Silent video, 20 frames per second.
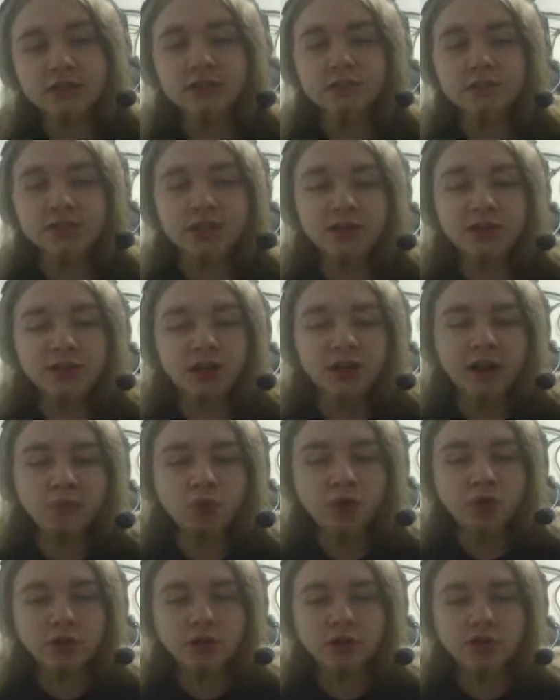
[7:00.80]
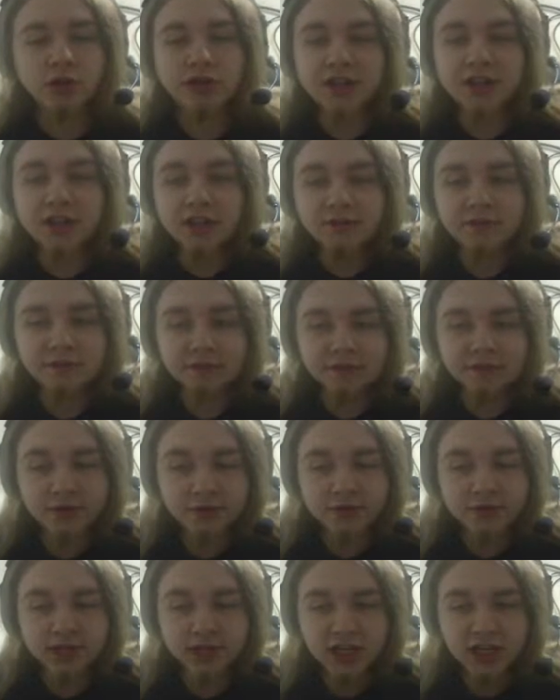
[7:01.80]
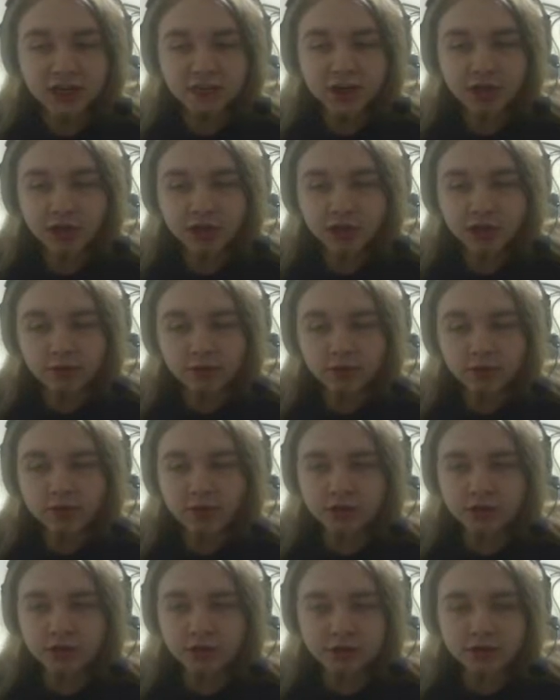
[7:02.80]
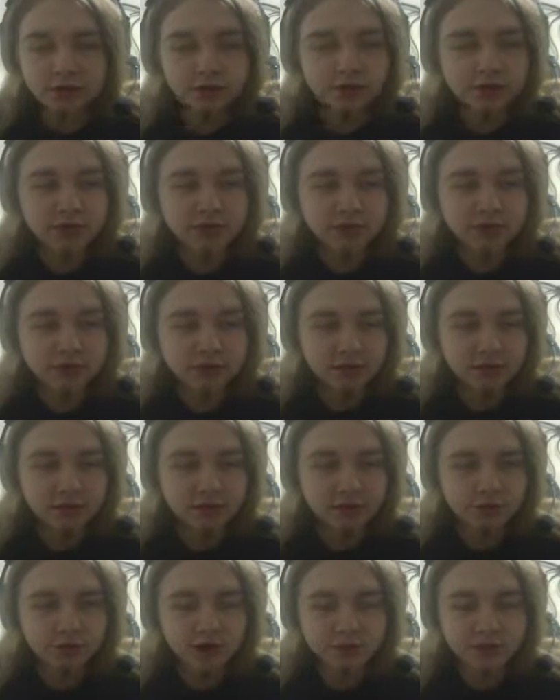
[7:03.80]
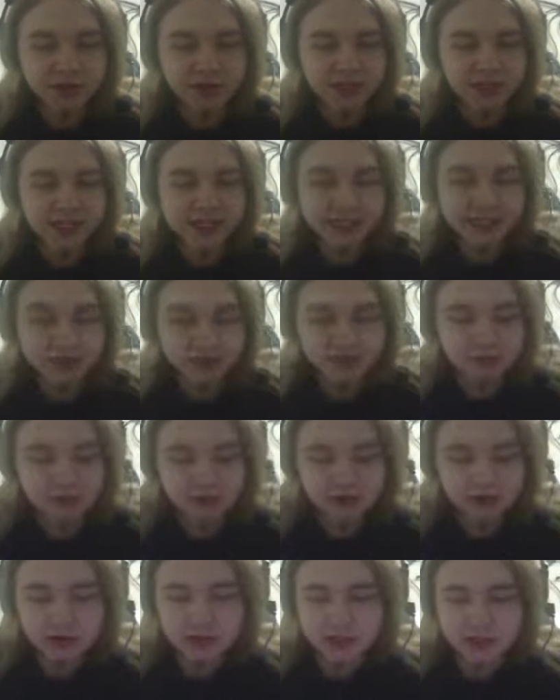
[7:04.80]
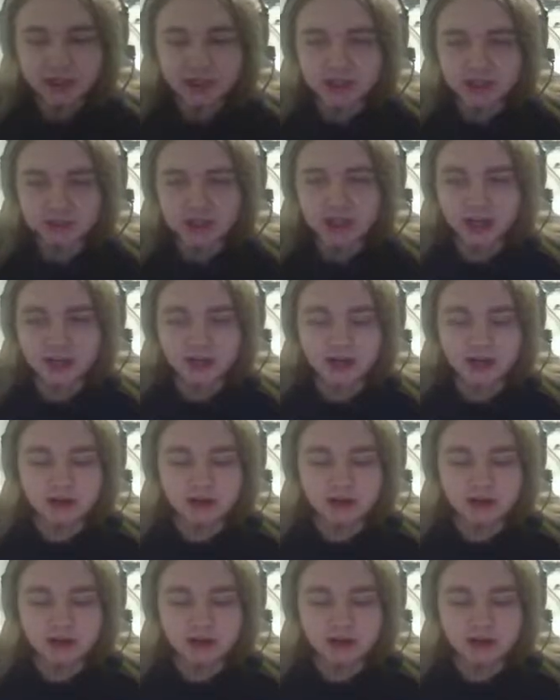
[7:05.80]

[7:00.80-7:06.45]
emitter and we're going to try this out for the first time. And we're going to use the new weapon, the Tesla emitter, since we got that